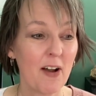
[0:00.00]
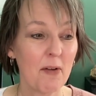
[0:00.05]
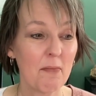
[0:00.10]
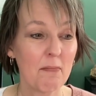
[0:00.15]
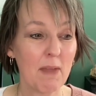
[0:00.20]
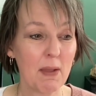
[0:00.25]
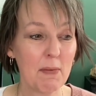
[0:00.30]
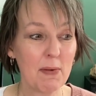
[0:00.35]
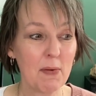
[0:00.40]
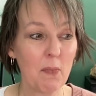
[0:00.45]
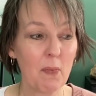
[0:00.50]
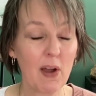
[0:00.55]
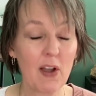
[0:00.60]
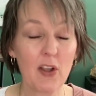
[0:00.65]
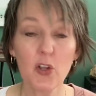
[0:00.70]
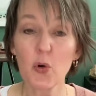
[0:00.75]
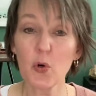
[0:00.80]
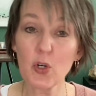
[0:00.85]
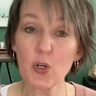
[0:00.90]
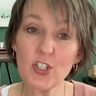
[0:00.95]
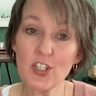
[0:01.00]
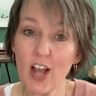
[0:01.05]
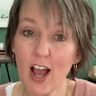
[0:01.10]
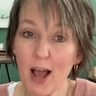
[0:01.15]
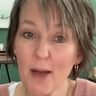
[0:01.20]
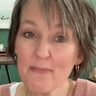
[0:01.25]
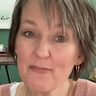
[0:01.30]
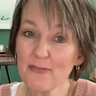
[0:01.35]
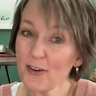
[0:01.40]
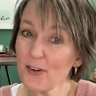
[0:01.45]
maybe what your
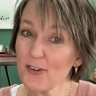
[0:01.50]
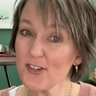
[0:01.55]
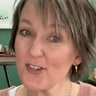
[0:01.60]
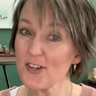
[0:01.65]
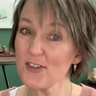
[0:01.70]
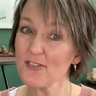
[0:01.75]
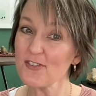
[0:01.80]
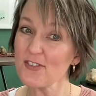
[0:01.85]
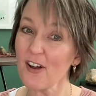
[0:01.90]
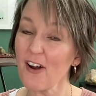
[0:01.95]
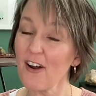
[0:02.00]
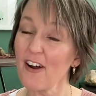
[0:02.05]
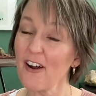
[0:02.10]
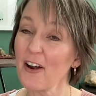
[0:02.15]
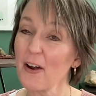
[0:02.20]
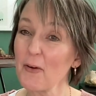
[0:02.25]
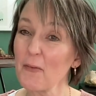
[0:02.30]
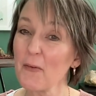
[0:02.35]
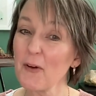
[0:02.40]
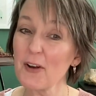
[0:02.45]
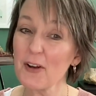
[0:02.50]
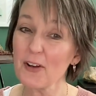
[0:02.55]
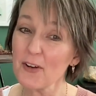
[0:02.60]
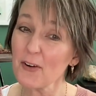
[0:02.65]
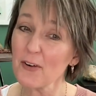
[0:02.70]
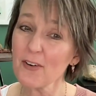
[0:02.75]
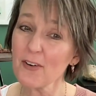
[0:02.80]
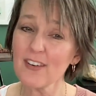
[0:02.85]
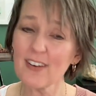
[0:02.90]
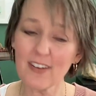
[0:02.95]
top virtues are. What are
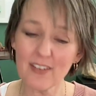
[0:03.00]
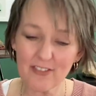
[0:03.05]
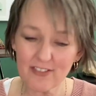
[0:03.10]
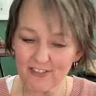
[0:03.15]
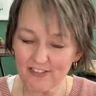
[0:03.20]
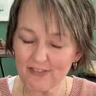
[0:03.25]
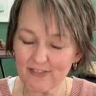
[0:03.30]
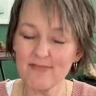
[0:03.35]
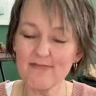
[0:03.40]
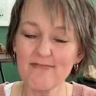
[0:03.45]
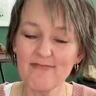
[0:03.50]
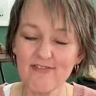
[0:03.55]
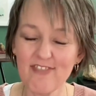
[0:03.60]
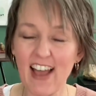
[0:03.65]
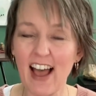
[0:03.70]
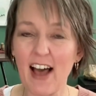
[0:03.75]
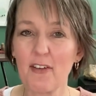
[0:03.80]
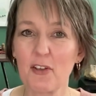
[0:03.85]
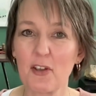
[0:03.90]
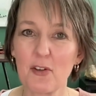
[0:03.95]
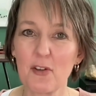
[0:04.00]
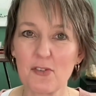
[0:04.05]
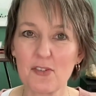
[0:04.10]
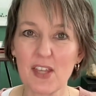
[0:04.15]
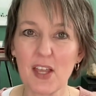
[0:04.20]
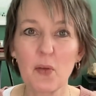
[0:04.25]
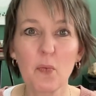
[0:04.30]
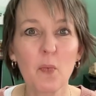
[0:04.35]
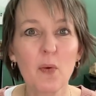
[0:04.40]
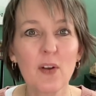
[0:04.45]
your values
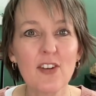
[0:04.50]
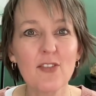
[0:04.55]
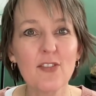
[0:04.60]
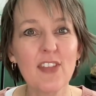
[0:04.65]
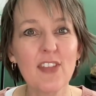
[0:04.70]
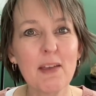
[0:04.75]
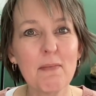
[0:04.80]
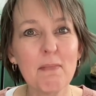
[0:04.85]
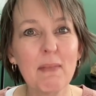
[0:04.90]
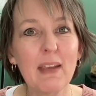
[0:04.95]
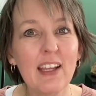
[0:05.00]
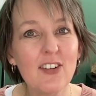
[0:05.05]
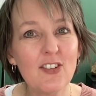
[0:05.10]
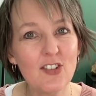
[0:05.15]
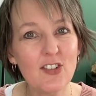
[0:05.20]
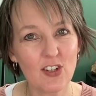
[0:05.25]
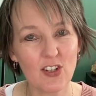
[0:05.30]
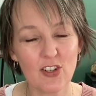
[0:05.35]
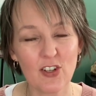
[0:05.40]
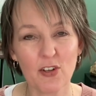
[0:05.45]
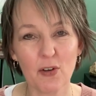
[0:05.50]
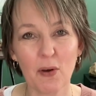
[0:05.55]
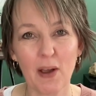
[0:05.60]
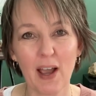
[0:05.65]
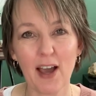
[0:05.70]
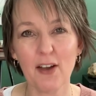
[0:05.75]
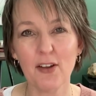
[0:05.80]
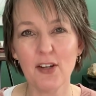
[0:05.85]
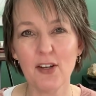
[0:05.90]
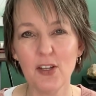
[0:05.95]
and what do they mean to you?
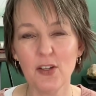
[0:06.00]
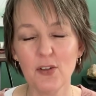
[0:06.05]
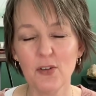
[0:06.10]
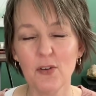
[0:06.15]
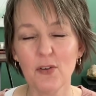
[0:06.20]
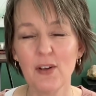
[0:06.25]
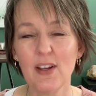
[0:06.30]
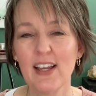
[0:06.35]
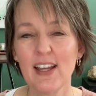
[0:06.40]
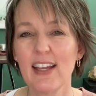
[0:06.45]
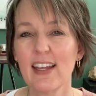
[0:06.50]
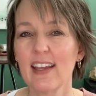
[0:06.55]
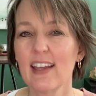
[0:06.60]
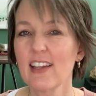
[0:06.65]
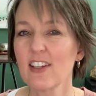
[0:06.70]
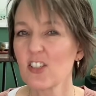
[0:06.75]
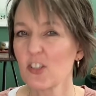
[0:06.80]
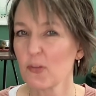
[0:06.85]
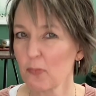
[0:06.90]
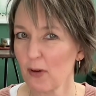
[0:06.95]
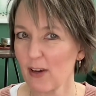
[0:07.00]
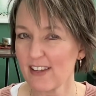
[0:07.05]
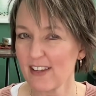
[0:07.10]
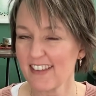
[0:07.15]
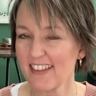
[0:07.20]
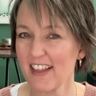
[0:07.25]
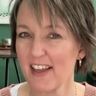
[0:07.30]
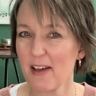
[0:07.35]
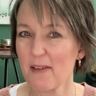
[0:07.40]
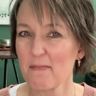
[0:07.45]
How do you
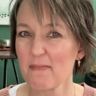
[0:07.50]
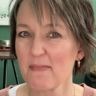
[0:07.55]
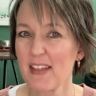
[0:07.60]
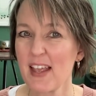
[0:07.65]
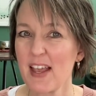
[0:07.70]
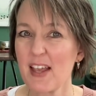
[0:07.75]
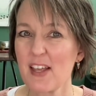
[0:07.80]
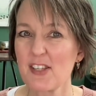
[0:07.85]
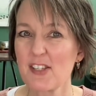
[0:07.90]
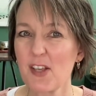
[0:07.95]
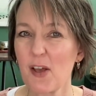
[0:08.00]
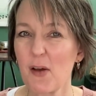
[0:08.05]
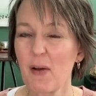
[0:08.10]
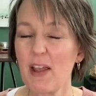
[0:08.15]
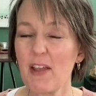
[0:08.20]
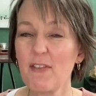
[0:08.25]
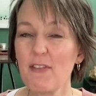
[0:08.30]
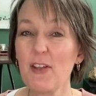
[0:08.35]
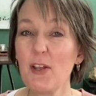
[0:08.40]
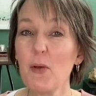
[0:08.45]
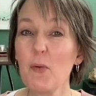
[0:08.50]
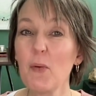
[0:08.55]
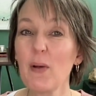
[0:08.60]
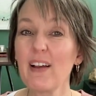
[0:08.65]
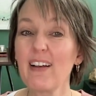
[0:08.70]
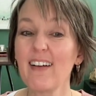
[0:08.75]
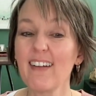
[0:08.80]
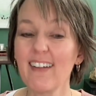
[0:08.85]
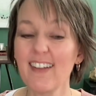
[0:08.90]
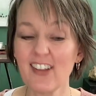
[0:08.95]
express them? So if you
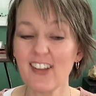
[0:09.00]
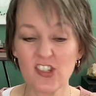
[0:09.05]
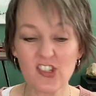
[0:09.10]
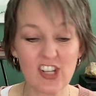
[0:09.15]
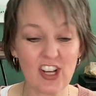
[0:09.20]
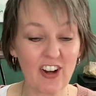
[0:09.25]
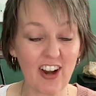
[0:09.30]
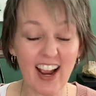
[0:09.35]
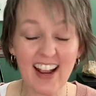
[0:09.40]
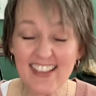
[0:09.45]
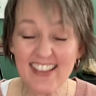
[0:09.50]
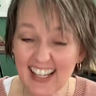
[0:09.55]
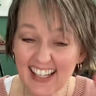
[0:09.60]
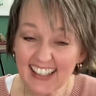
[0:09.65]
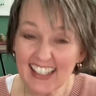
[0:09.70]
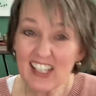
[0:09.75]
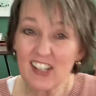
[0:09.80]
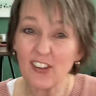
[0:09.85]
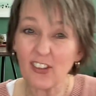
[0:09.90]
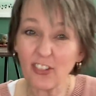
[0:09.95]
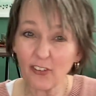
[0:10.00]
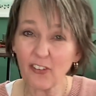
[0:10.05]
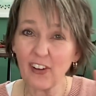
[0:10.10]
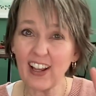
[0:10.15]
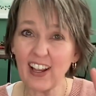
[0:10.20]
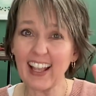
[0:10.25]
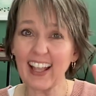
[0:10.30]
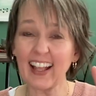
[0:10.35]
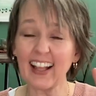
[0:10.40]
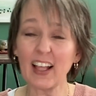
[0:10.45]
will share, I'd say at least
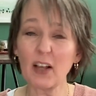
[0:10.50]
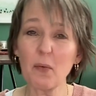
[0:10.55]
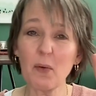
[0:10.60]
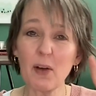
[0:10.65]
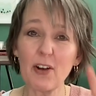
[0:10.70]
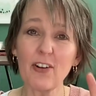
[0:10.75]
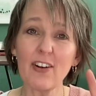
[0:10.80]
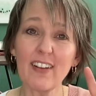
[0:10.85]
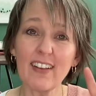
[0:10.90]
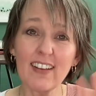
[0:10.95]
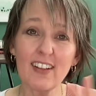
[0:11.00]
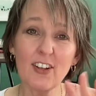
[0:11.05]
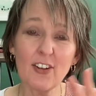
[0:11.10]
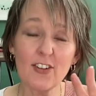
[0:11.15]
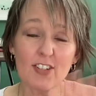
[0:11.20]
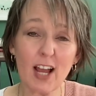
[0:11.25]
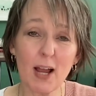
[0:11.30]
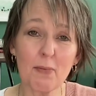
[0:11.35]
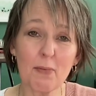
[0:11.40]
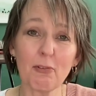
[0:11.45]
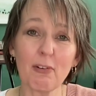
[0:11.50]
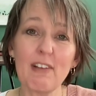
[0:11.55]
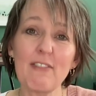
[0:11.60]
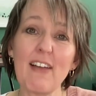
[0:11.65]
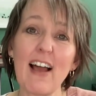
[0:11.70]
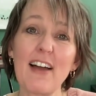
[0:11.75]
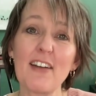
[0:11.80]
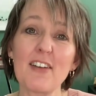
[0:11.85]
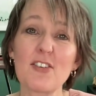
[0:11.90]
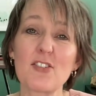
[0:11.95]
3. Like, what are your top 3
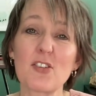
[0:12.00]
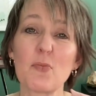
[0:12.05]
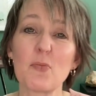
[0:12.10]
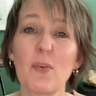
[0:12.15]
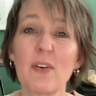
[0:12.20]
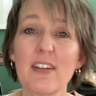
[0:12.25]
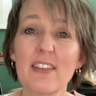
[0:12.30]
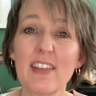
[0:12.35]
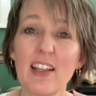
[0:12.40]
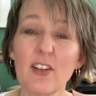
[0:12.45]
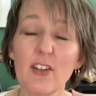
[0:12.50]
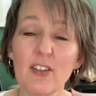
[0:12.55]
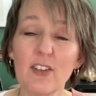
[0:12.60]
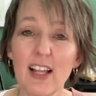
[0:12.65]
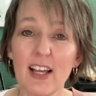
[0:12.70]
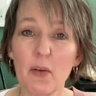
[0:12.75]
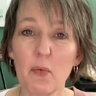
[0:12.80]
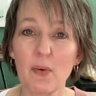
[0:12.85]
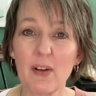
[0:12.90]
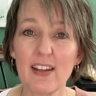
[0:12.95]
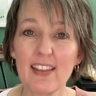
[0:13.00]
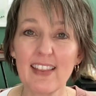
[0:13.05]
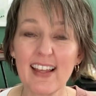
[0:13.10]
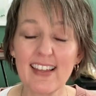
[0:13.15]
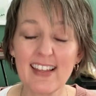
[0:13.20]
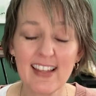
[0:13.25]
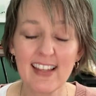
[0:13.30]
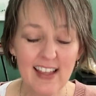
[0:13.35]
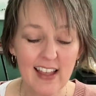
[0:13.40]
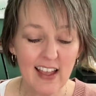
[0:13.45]
values and what do they look like?
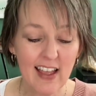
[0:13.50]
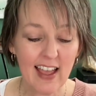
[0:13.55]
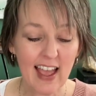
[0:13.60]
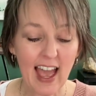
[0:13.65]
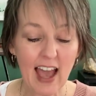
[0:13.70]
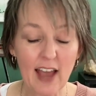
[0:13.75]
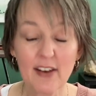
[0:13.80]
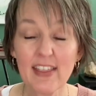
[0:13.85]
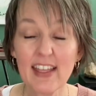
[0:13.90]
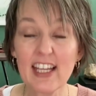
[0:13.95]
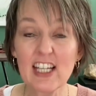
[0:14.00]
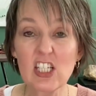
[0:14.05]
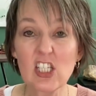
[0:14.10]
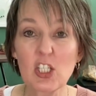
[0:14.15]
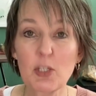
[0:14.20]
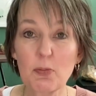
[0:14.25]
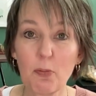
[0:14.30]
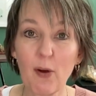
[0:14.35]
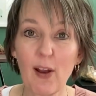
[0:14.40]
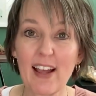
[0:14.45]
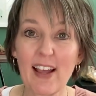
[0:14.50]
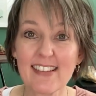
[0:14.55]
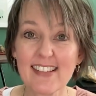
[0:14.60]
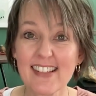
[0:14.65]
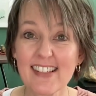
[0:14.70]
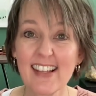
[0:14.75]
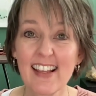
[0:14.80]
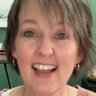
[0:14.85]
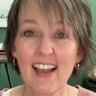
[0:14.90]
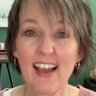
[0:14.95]
How do they
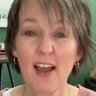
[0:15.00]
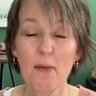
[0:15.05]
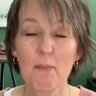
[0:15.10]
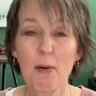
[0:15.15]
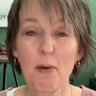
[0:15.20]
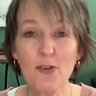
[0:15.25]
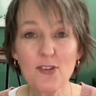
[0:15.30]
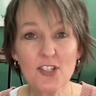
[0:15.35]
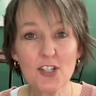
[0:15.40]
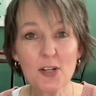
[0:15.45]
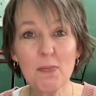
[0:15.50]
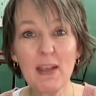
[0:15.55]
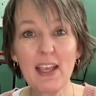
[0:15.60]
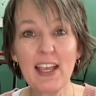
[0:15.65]
express? Post them